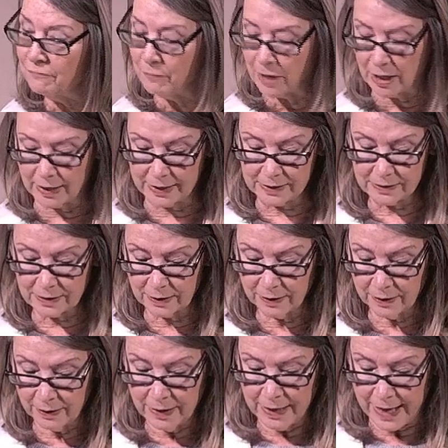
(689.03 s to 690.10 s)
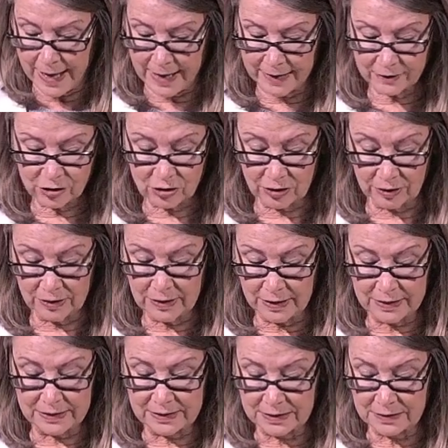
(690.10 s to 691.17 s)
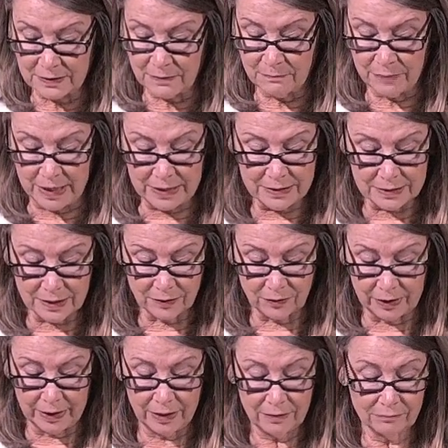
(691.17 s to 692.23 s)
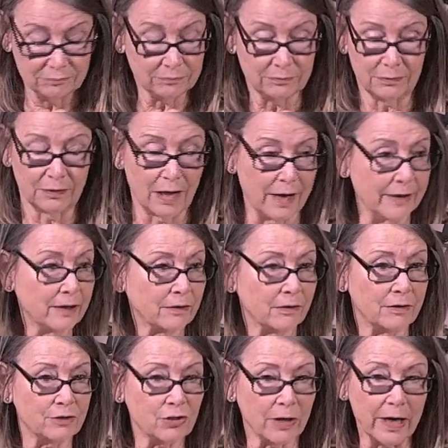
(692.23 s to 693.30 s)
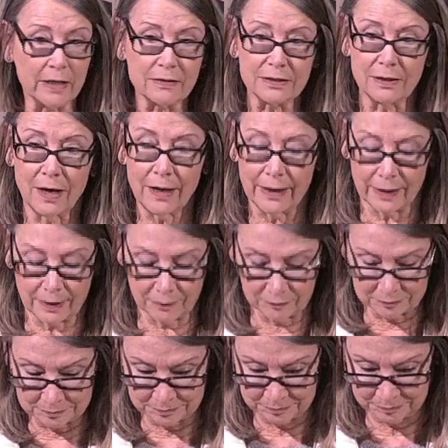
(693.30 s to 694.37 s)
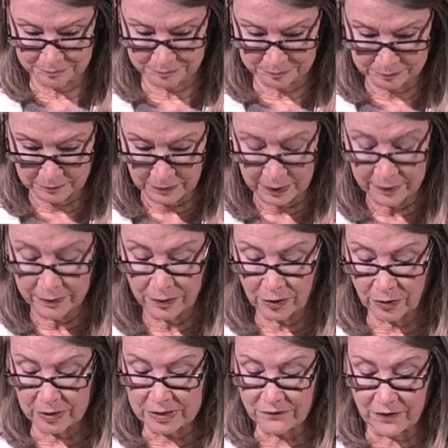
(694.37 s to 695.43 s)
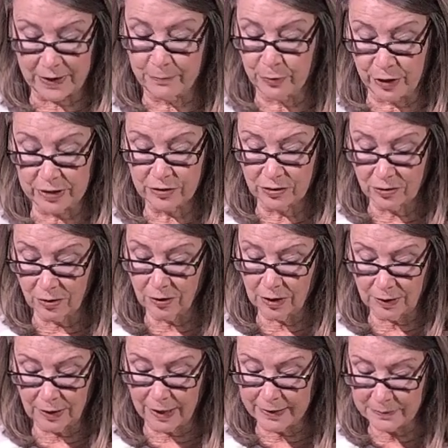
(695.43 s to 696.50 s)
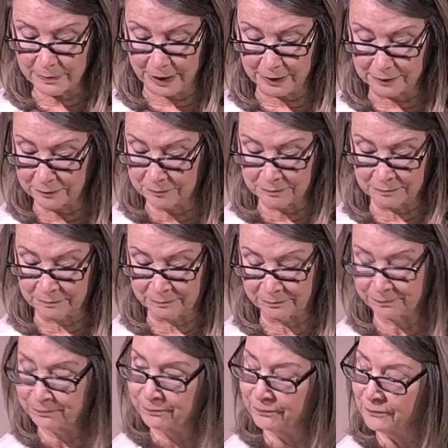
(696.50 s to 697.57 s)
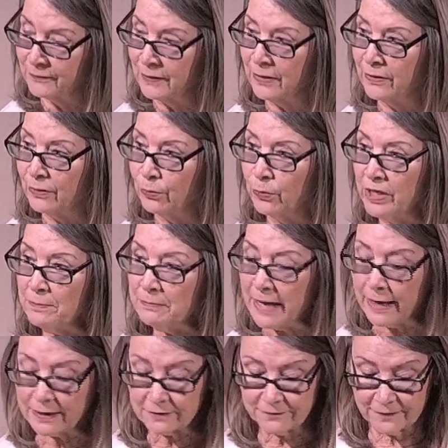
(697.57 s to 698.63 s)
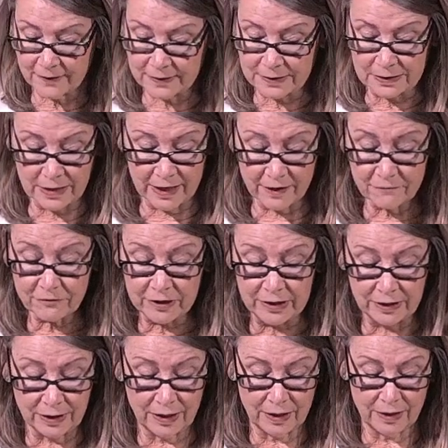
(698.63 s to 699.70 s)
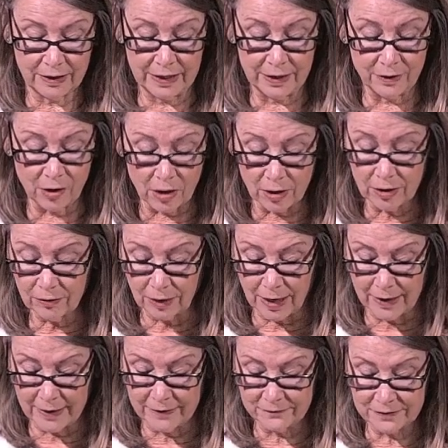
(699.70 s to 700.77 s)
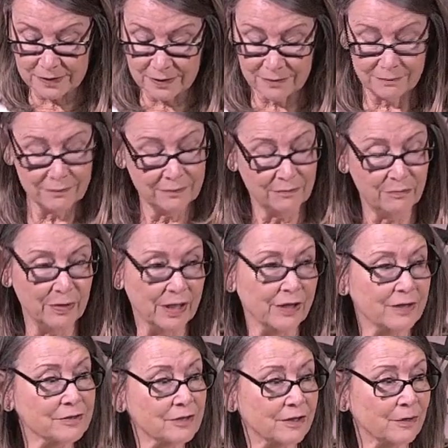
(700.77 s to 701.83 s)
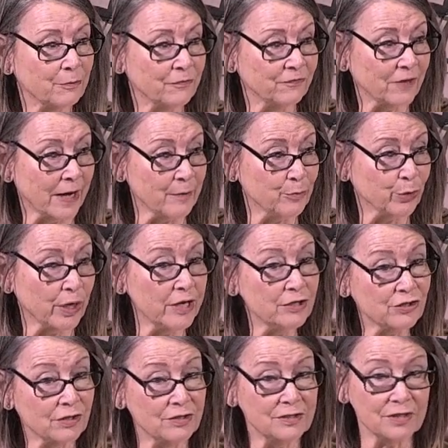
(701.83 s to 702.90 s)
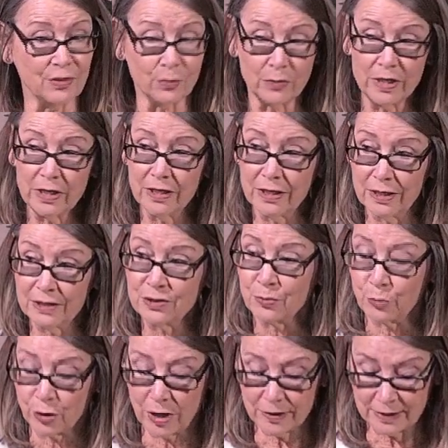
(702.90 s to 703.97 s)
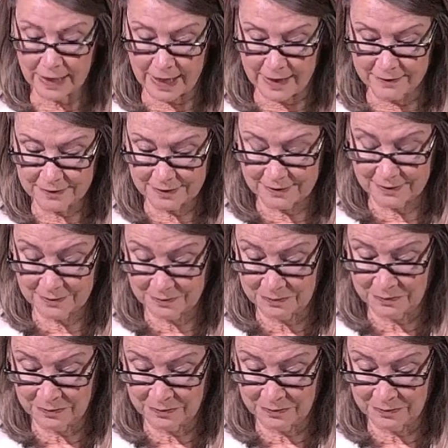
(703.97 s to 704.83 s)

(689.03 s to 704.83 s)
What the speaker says: of mind action is basically like attracts like. There is vibrational alignment. We manifest everything in our lives because of the vibrations that we each broadcast.